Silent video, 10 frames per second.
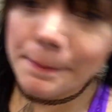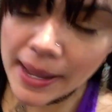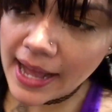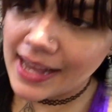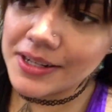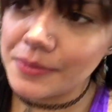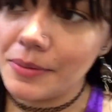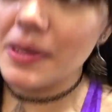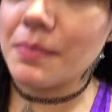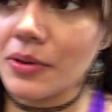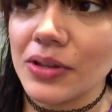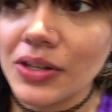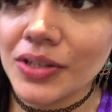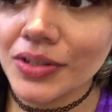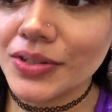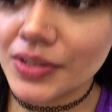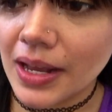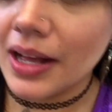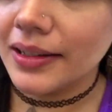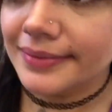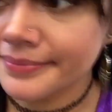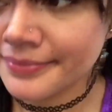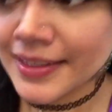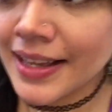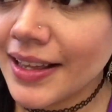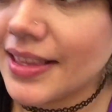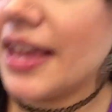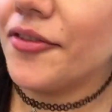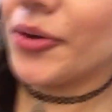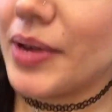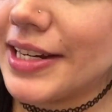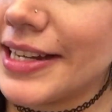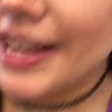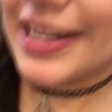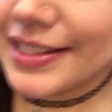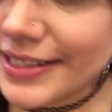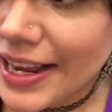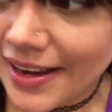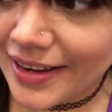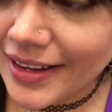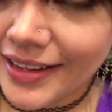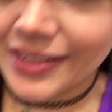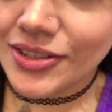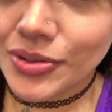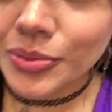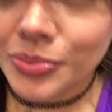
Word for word: packed with people. So yay for weekdays and